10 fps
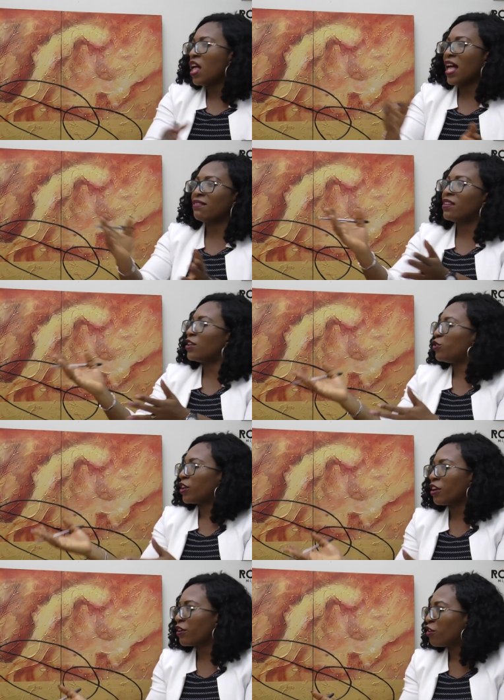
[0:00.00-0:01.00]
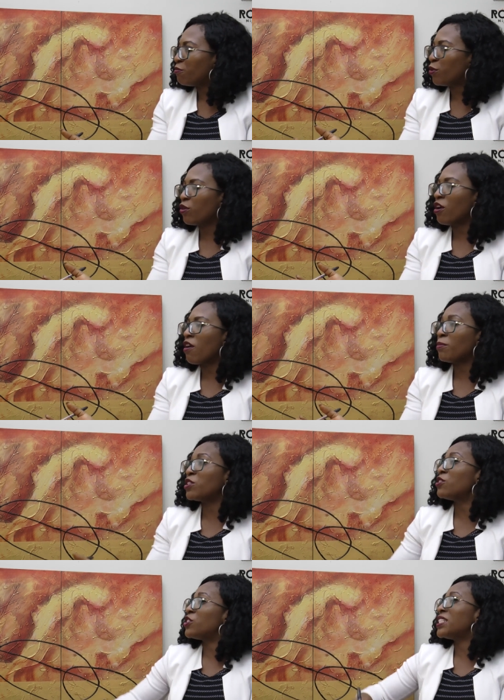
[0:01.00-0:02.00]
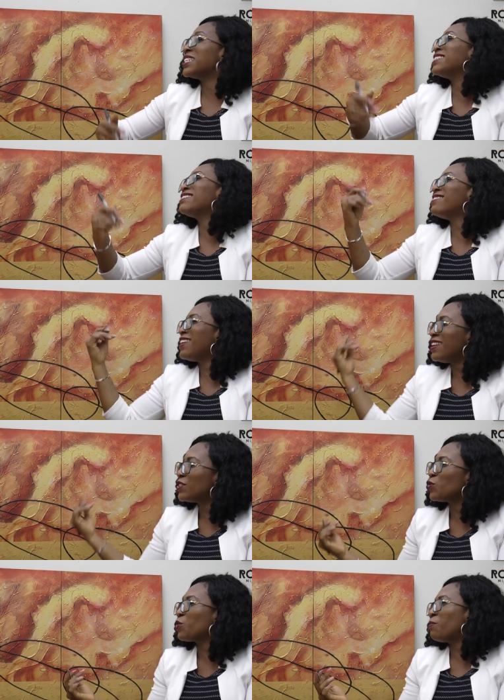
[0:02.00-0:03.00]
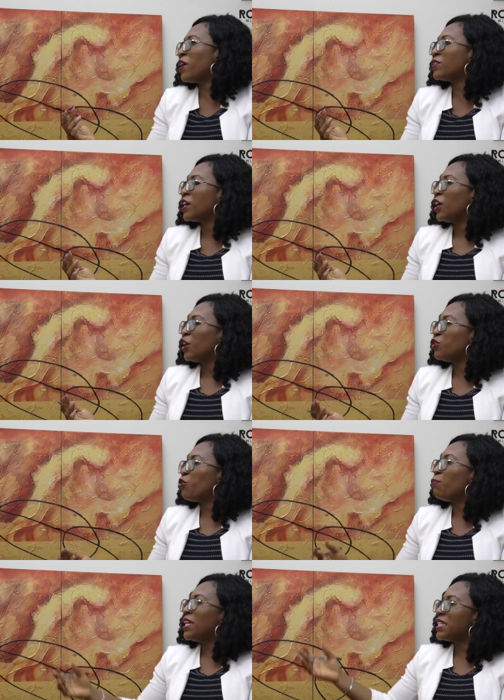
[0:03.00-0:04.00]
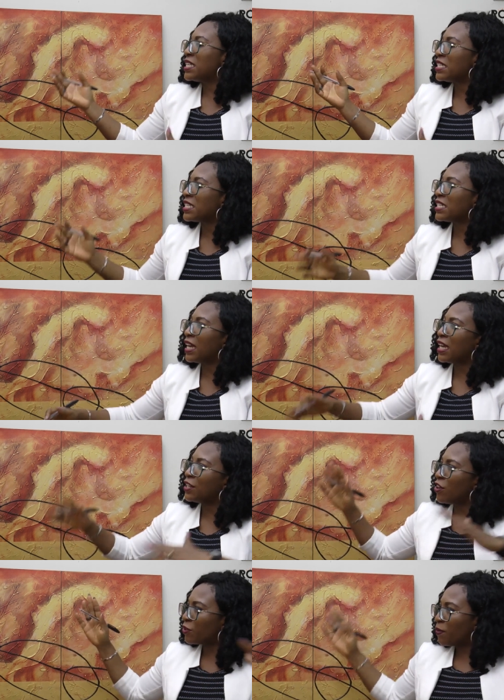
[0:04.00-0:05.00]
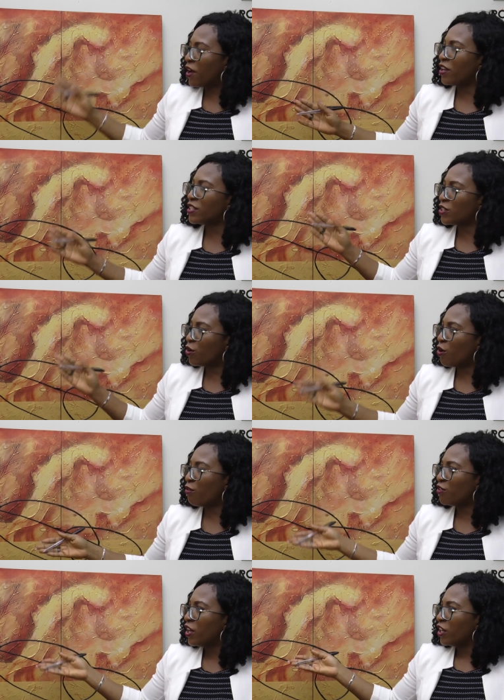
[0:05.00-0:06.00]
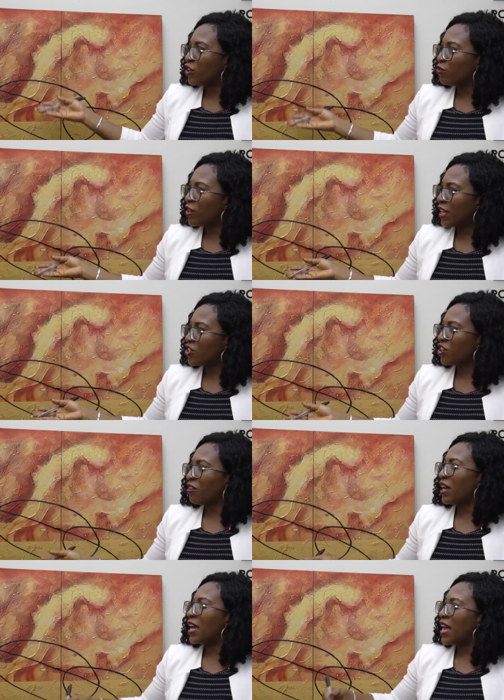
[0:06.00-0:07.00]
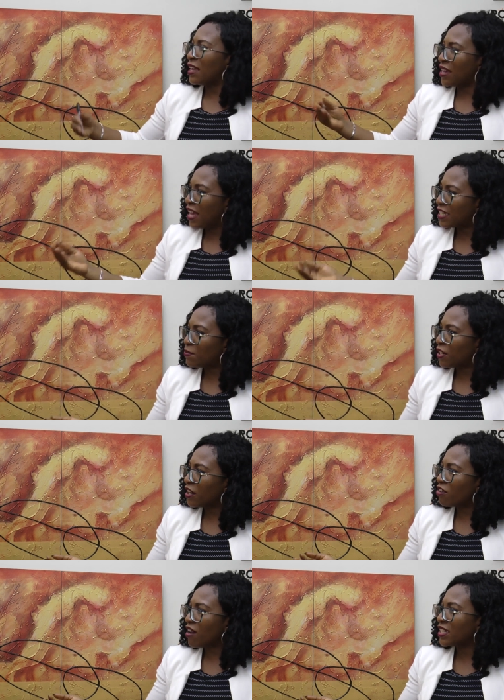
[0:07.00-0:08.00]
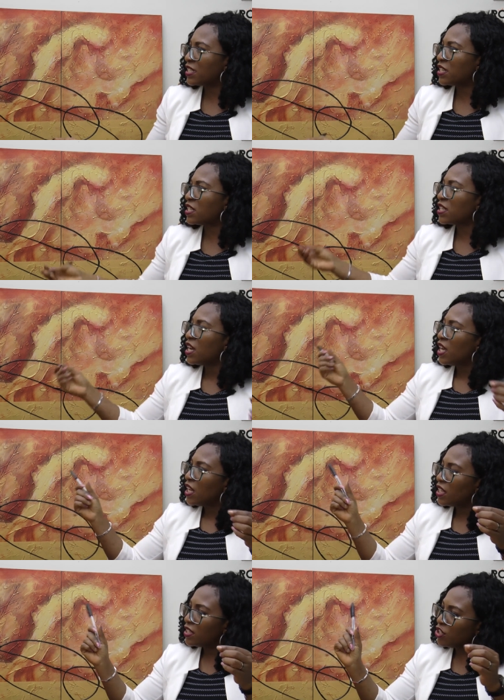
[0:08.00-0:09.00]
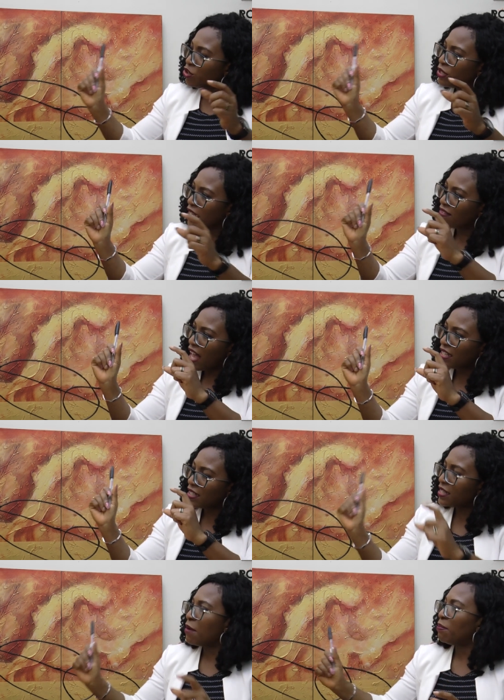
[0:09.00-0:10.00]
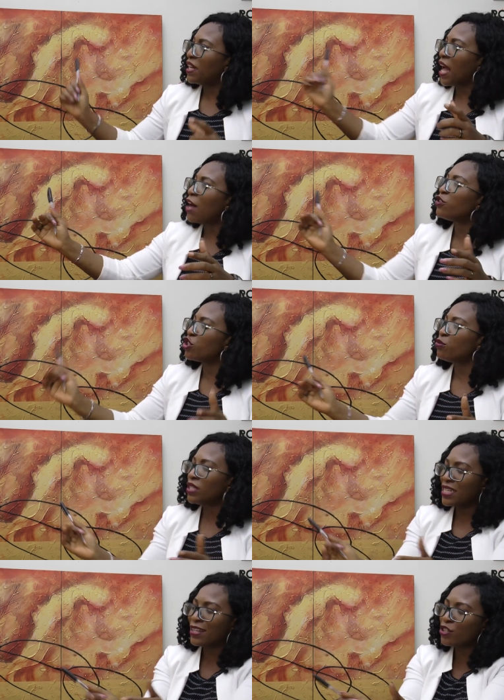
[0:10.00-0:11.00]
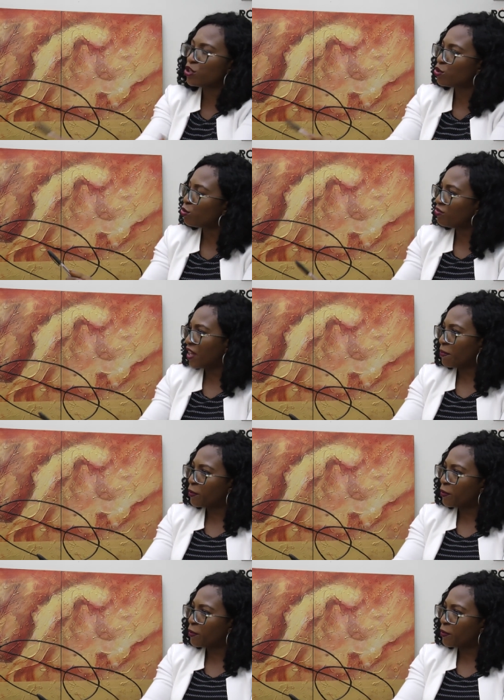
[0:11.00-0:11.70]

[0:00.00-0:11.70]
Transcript: and then you're hearing of Boko Haram insurgencies. And then let's talk about, you know, militancy in other parts of, you know, Nigeria and the herdsmen crisis. Yes. Using that as a template, how do you intend to solve that